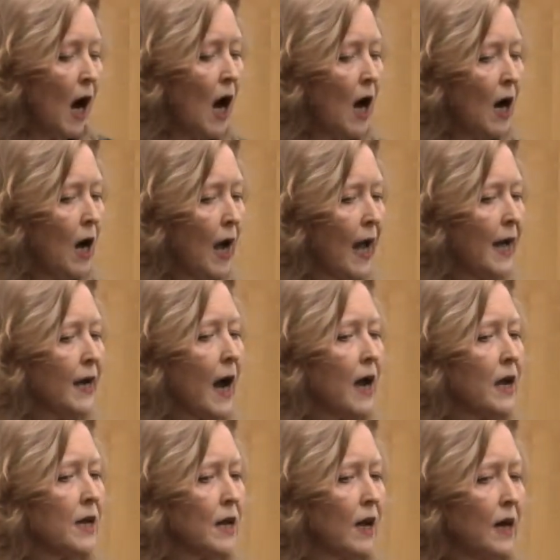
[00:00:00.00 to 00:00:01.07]
And
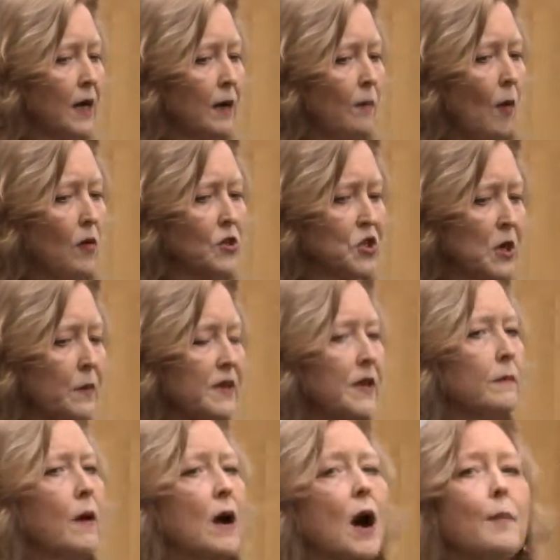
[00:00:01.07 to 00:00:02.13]
I share with
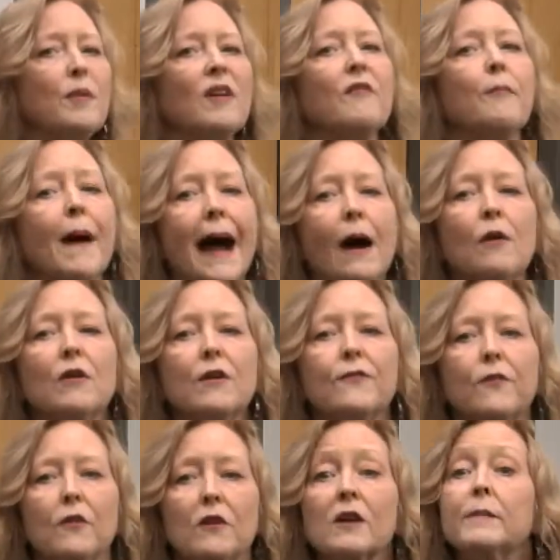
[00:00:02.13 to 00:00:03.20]
them a couple of
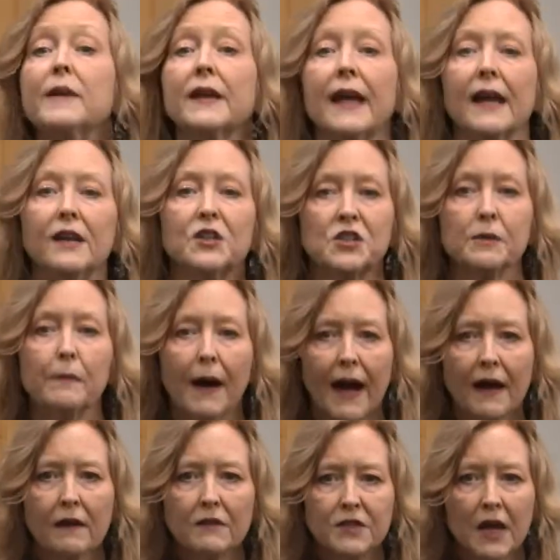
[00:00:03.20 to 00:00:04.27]
powerful communication
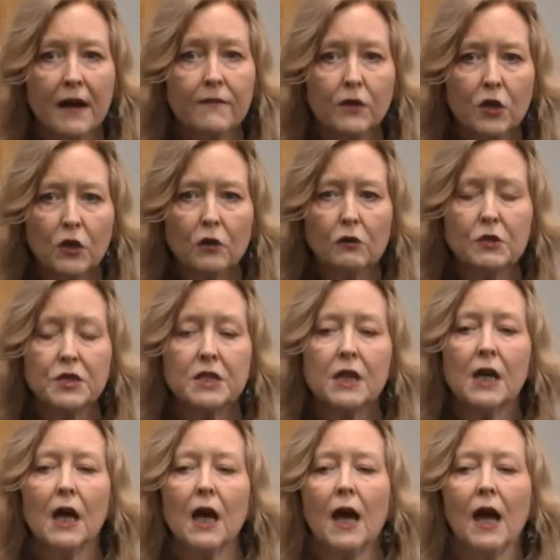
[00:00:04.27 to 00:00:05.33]
models I've used.
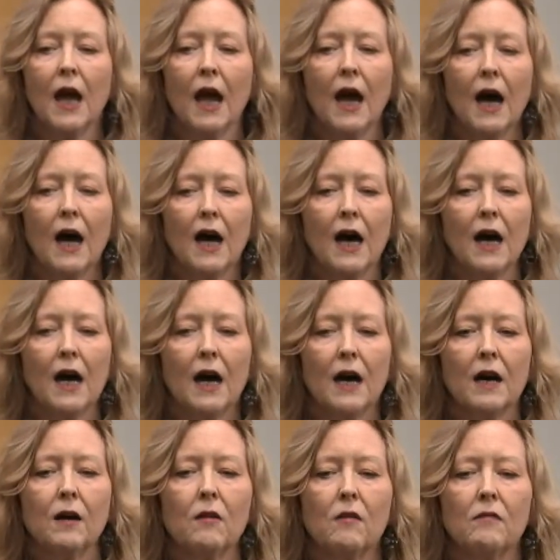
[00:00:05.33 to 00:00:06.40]

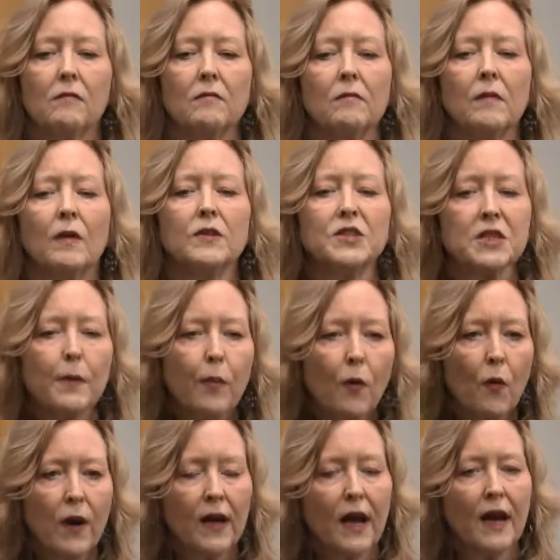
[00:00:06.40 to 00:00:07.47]
A simple
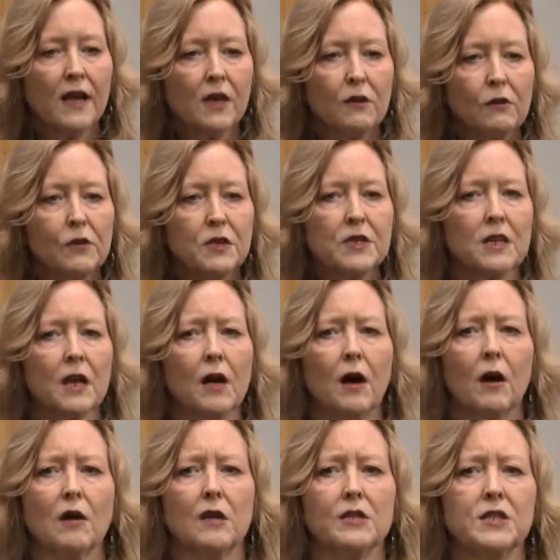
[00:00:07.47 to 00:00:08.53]
one I use
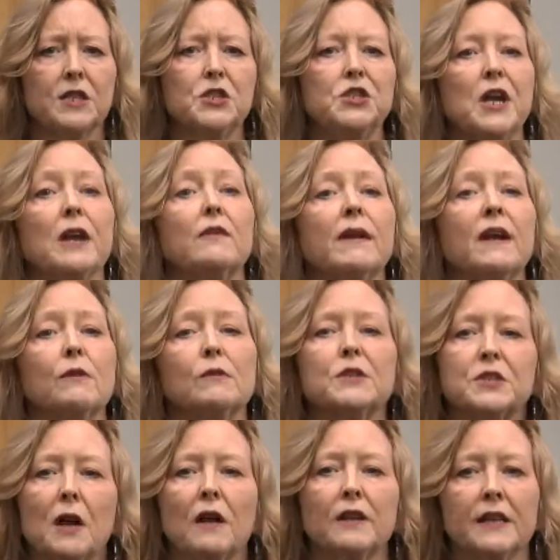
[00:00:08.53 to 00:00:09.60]
to generate a
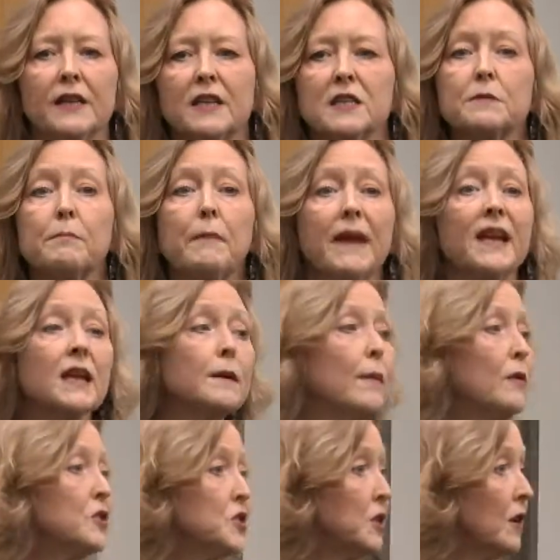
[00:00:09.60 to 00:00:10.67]
result is make an
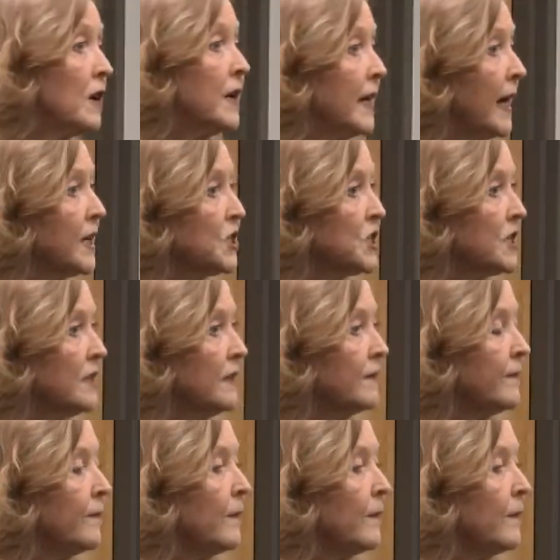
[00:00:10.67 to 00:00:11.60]
emotional connection,